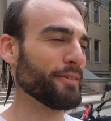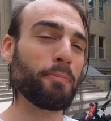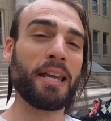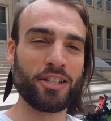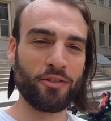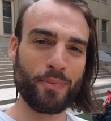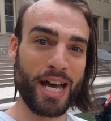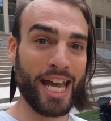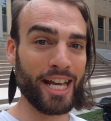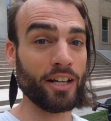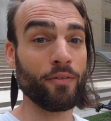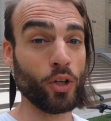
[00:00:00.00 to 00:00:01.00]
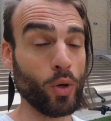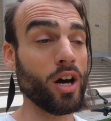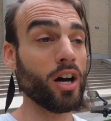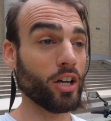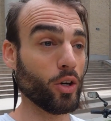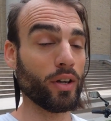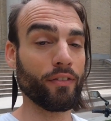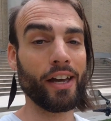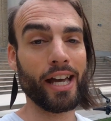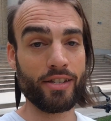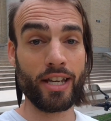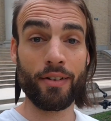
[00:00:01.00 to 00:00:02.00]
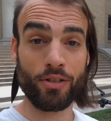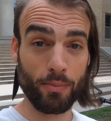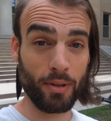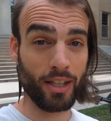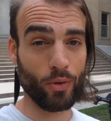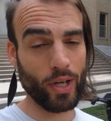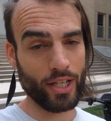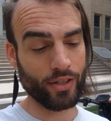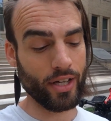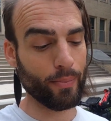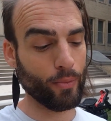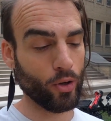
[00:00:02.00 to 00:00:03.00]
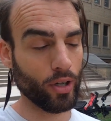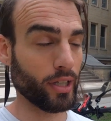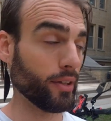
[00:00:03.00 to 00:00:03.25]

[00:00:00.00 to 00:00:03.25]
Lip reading: peace of mind if you are going fast to have something that weighs a lot more.